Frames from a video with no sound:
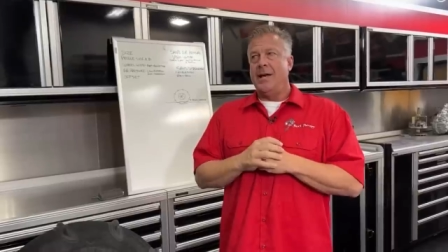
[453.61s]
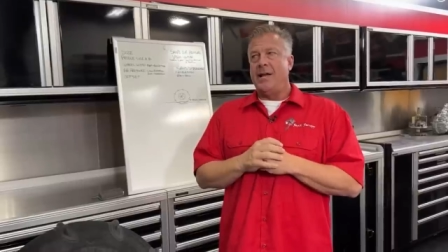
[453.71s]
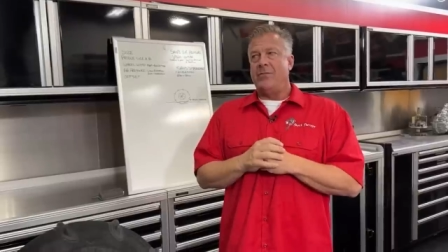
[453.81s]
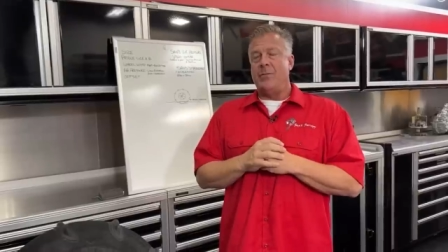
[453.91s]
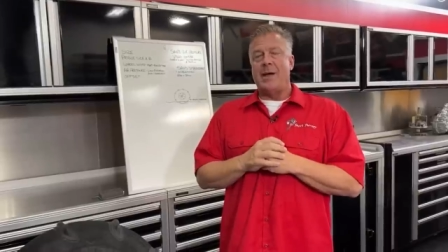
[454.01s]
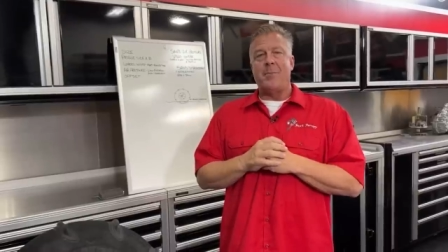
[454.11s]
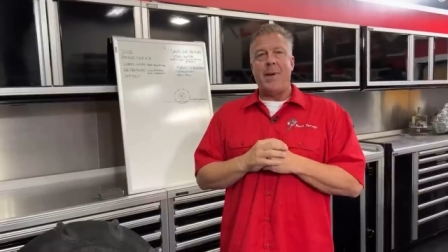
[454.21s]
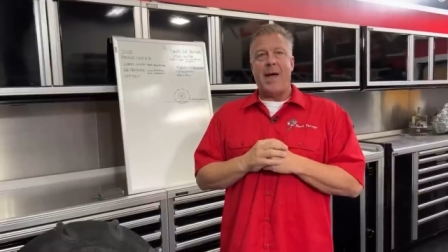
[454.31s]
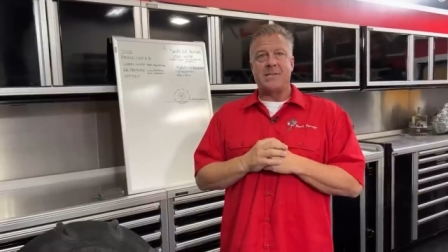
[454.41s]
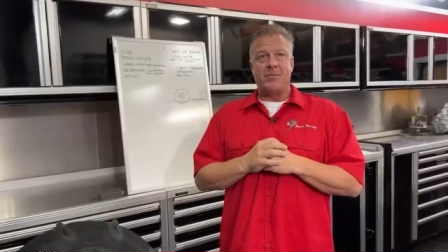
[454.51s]
And if you make a
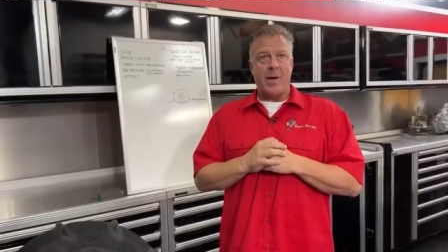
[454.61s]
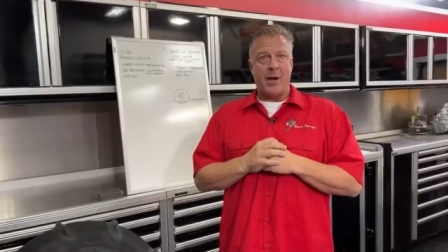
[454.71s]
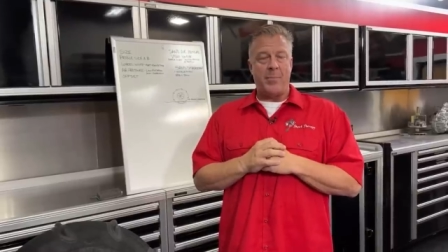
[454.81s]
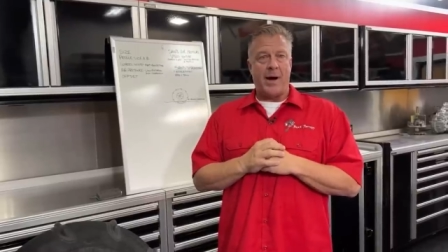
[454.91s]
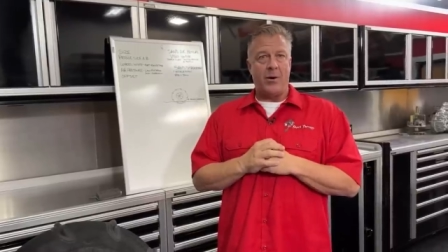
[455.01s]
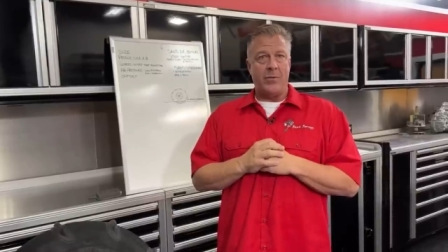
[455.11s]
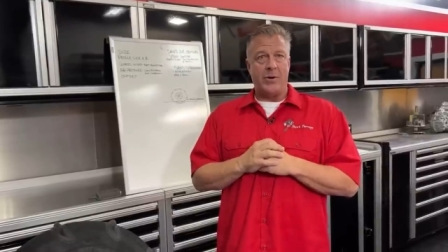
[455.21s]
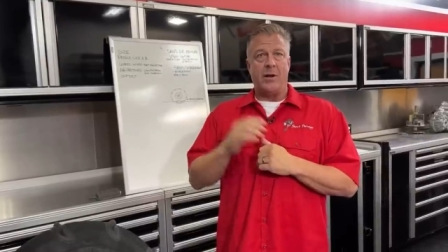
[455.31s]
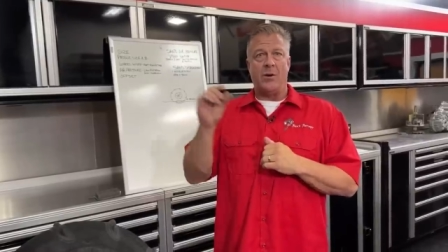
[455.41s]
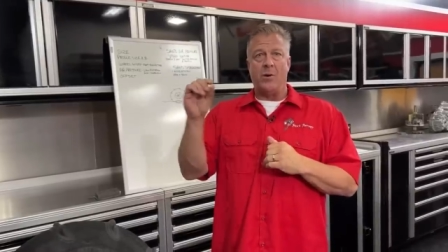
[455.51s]
massive amount of power, then you're
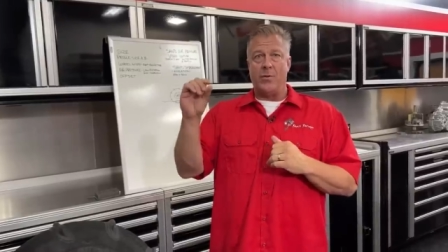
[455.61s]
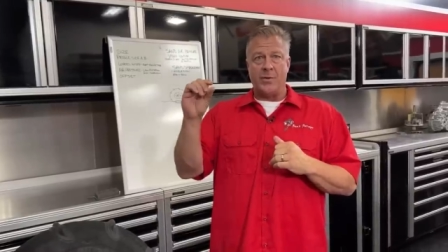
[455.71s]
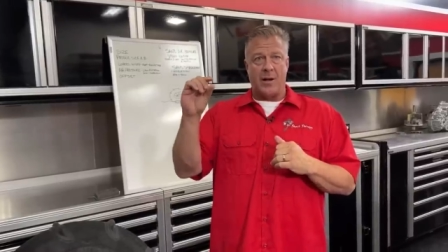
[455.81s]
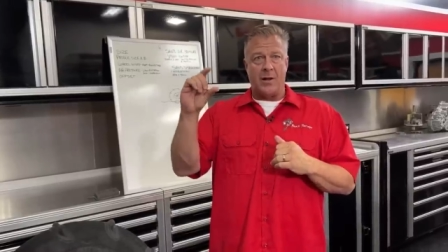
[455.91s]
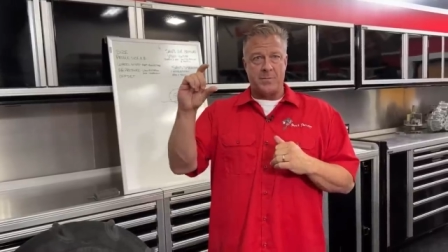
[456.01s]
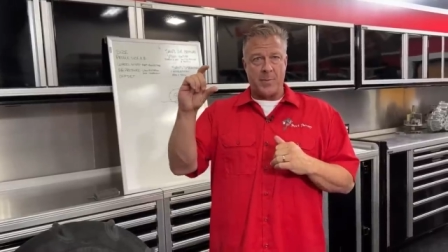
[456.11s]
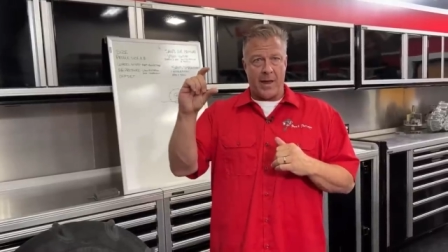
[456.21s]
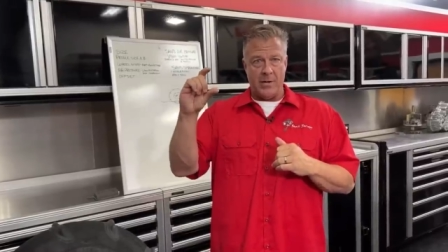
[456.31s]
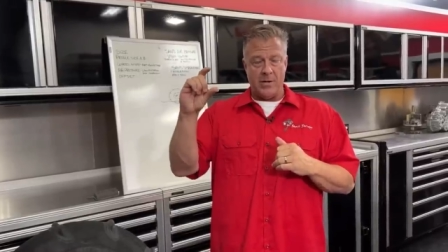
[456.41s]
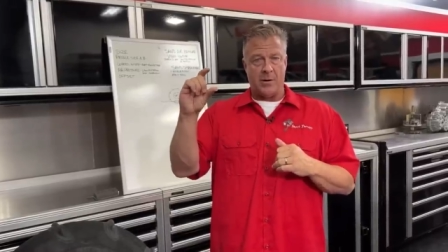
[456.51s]
going to go with the tallest
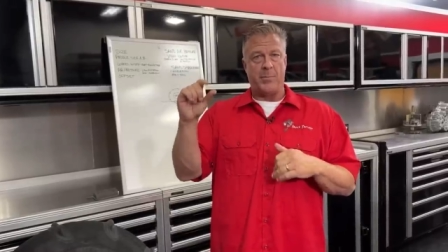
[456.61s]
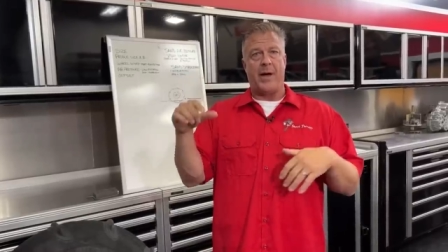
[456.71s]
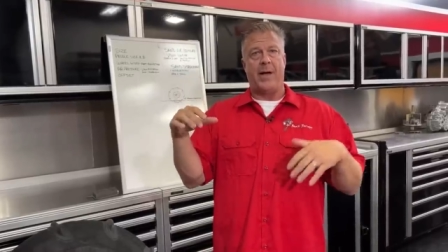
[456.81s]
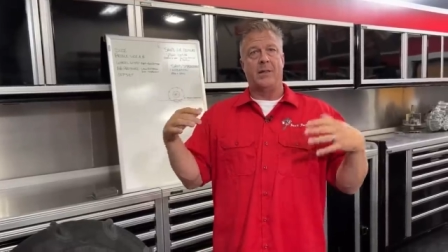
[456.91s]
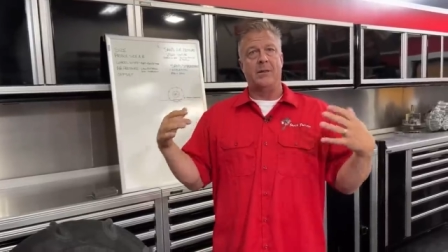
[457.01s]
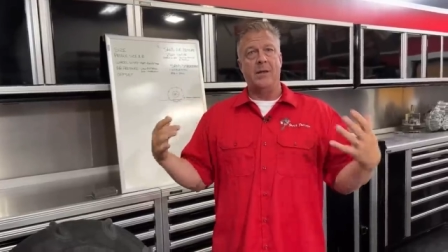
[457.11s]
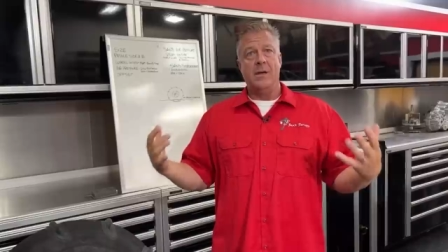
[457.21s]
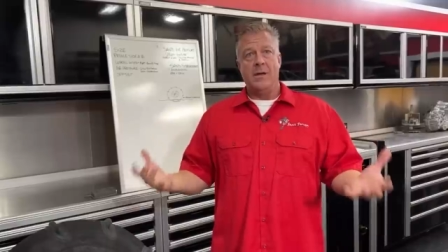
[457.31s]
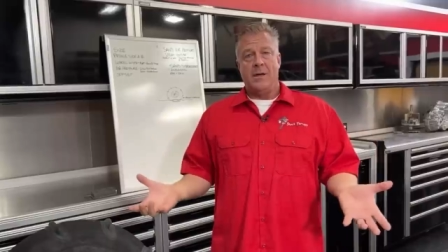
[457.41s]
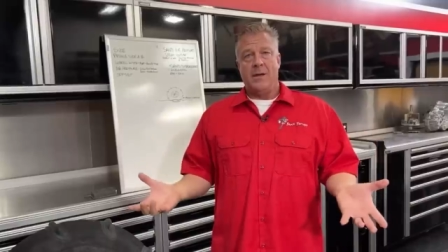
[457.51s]
paddle you can buy and
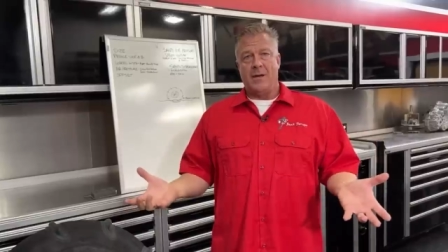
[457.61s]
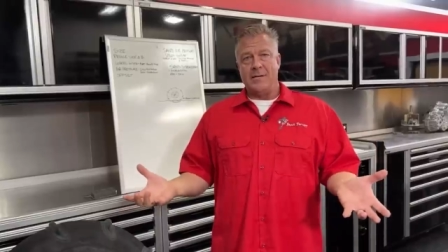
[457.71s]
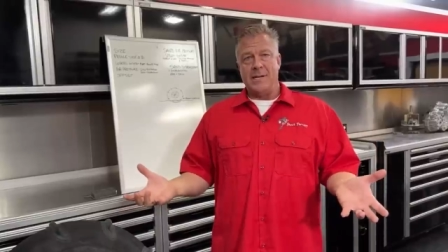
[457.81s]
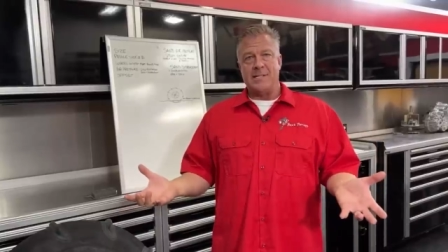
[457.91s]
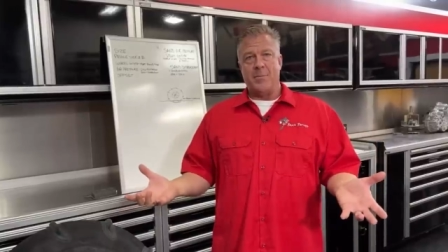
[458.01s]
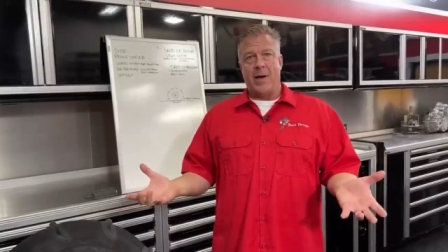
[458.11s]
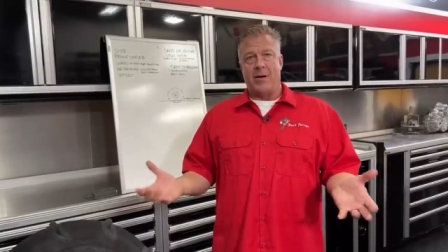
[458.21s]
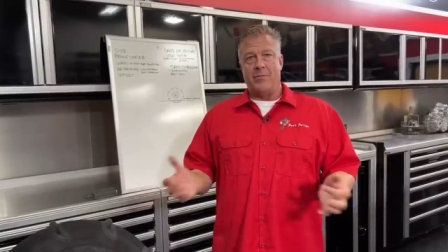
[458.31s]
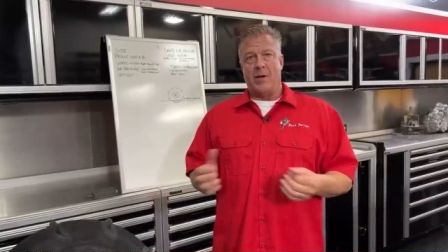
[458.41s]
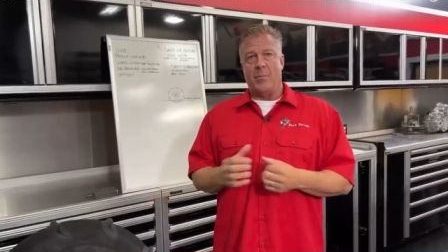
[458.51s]
a decent
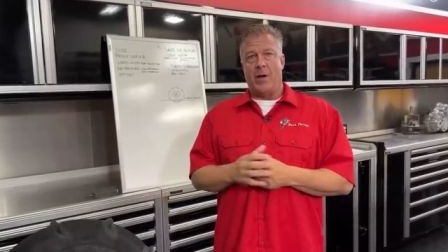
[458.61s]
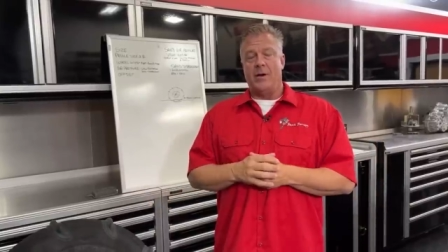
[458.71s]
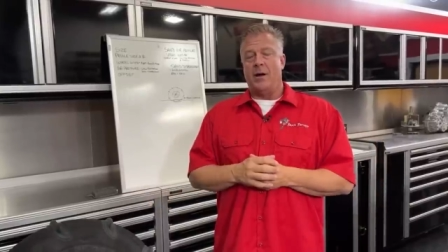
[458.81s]
amount of them on